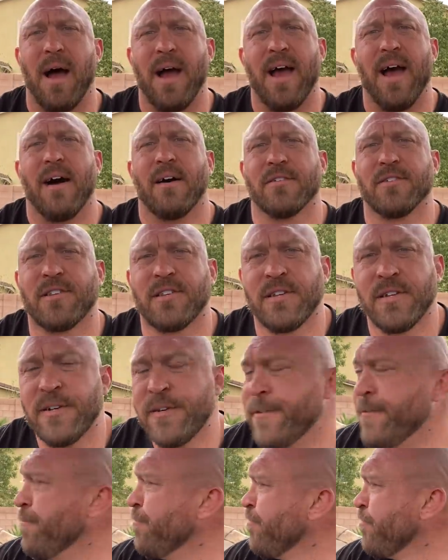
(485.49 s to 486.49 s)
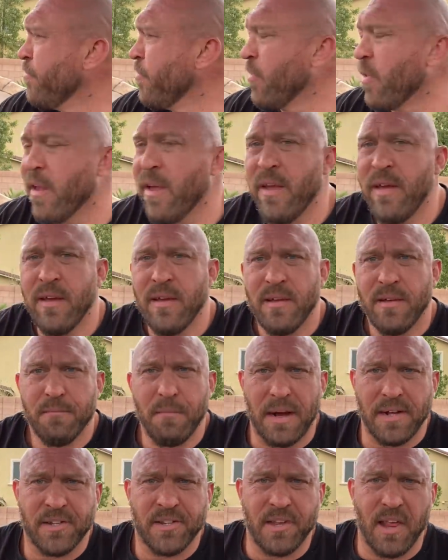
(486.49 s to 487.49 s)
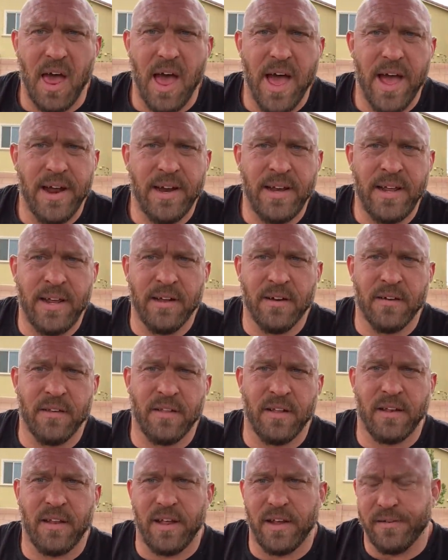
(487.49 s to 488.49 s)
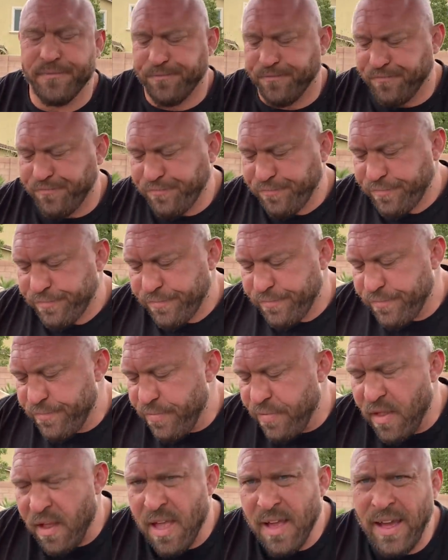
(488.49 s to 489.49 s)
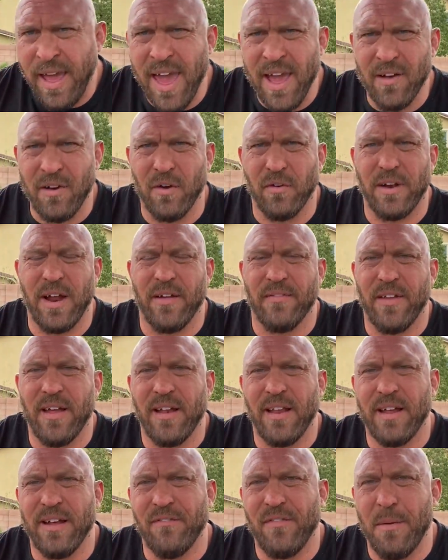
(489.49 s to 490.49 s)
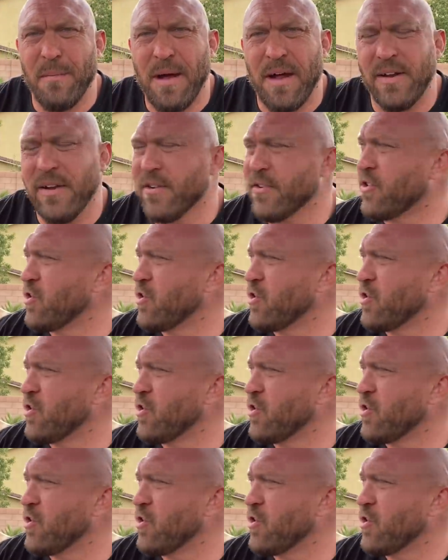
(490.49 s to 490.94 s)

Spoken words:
my house. My slide here, that like, I can't go down that. Like if I'm out here